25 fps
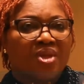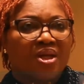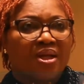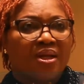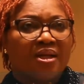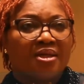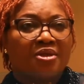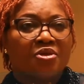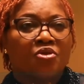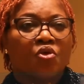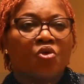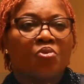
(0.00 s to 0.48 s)

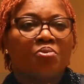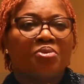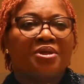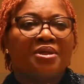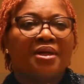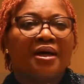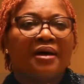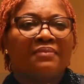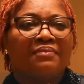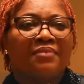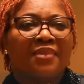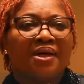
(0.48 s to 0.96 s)
Let's
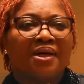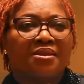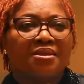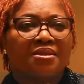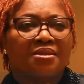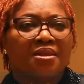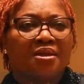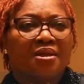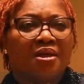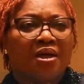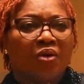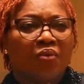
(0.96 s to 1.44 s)
open our
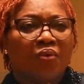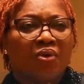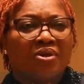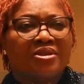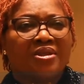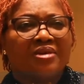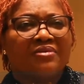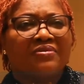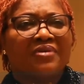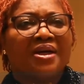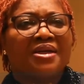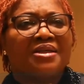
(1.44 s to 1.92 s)
minds.
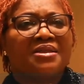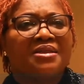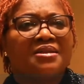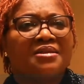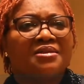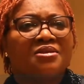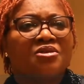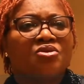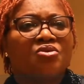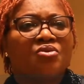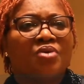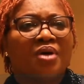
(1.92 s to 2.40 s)
Whatever it
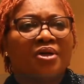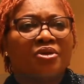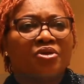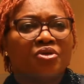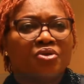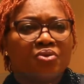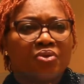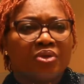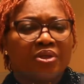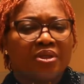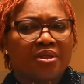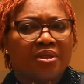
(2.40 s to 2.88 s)
is you are
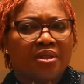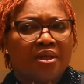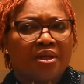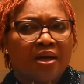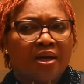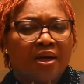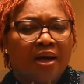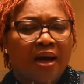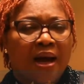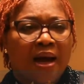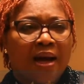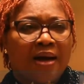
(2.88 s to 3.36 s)
doing,
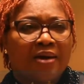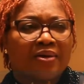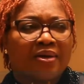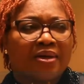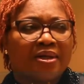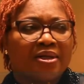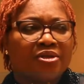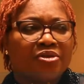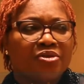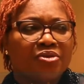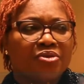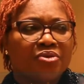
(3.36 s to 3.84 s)
how
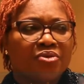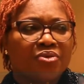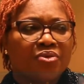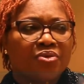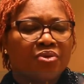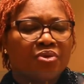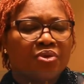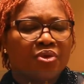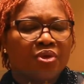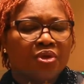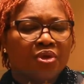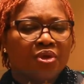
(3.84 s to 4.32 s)
can
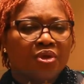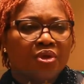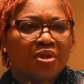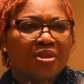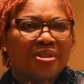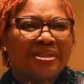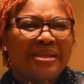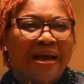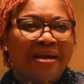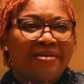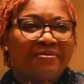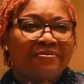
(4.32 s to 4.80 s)
you
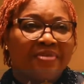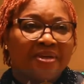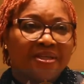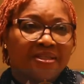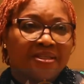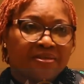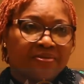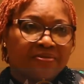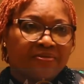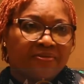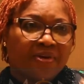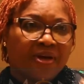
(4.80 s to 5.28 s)

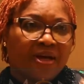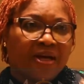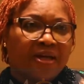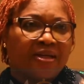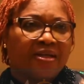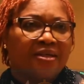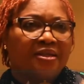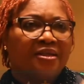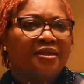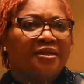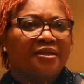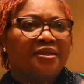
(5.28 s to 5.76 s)
diversify
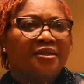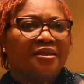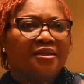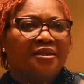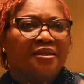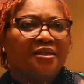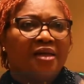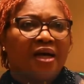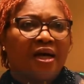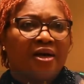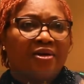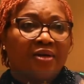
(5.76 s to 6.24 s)

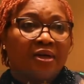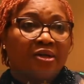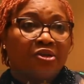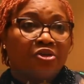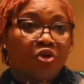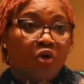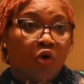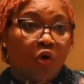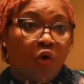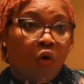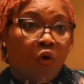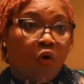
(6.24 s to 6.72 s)
around
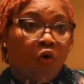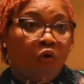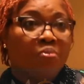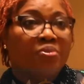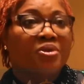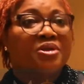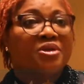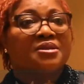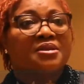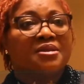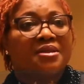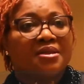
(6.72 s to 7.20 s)
your core
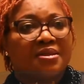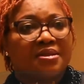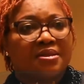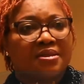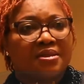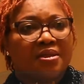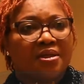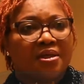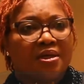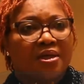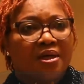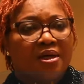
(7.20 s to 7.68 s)

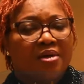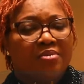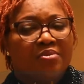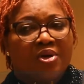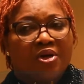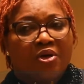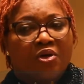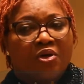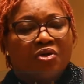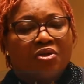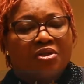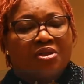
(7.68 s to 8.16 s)
business?
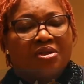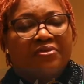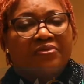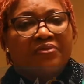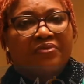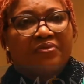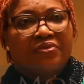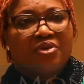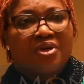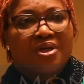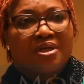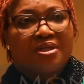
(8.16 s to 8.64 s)
Because
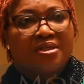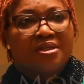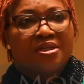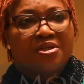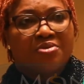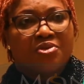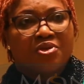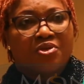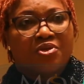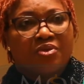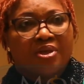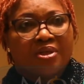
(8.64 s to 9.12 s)
if you're a
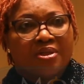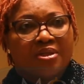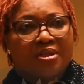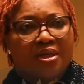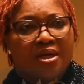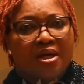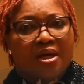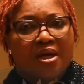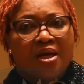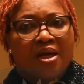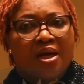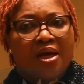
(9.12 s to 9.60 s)
seamstress
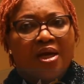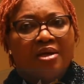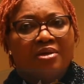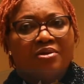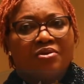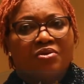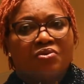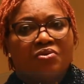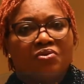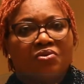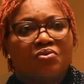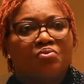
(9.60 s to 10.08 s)

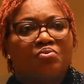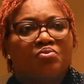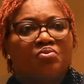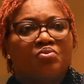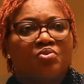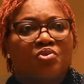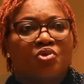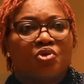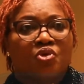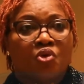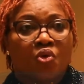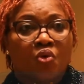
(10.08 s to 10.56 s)
and you
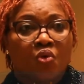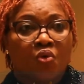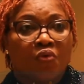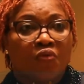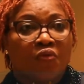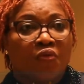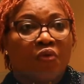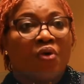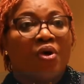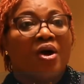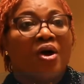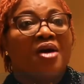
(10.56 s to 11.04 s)
sew
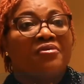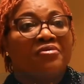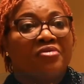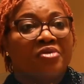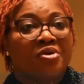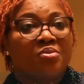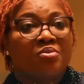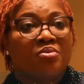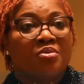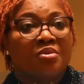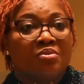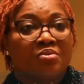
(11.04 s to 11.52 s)
for
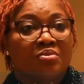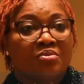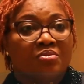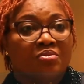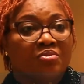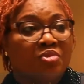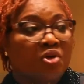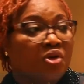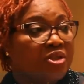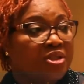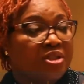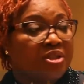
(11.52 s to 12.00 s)

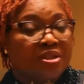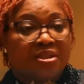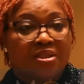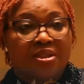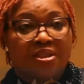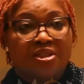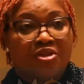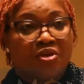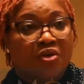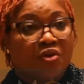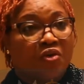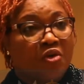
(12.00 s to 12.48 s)
everybody
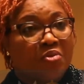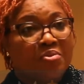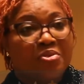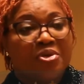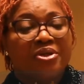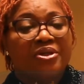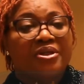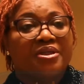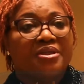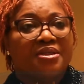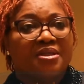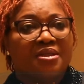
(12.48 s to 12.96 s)
in your
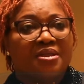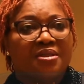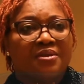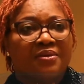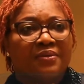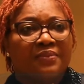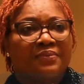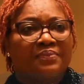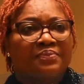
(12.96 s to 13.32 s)
community,